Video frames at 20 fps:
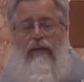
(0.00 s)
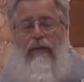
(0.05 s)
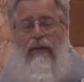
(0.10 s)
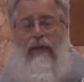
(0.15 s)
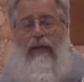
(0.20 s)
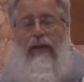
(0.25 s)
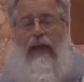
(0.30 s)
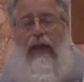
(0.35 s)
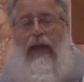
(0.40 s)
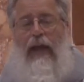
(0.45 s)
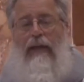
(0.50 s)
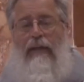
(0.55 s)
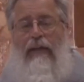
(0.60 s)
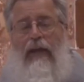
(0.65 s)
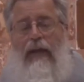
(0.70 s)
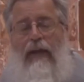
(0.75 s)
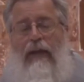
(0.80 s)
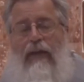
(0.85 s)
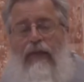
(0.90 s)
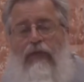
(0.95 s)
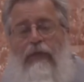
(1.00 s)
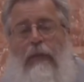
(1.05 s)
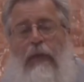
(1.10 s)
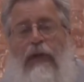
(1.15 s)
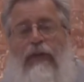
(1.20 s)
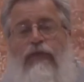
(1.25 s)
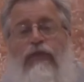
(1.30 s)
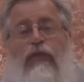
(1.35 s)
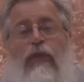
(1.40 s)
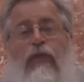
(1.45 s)
And there's been a
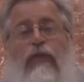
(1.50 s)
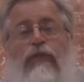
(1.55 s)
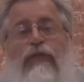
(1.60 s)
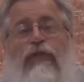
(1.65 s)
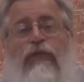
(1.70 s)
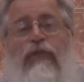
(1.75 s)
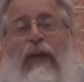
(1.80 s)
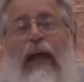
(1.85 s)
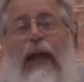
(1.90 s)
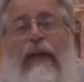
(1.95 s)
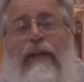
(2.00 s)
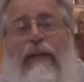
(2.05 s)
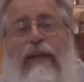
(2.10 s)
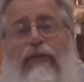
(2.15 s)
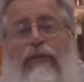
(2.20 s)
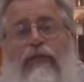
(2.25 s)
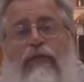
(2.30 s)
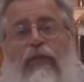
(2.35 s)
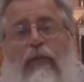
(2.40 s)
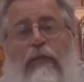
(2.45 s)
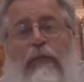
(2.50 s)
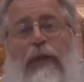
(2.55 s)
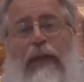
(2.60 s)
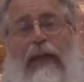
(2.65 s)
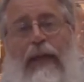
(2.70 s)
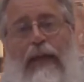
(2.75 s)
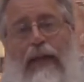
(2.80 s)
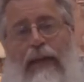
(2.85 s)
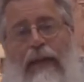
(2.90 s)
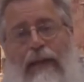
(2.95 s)
certain sadness for
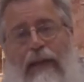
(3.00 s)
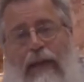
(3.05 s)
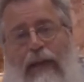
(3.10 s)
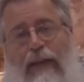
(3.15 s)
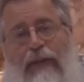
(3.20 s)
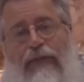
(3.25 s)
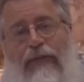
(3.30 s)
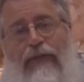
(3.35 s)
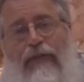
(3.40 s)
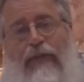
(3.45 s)
me in this.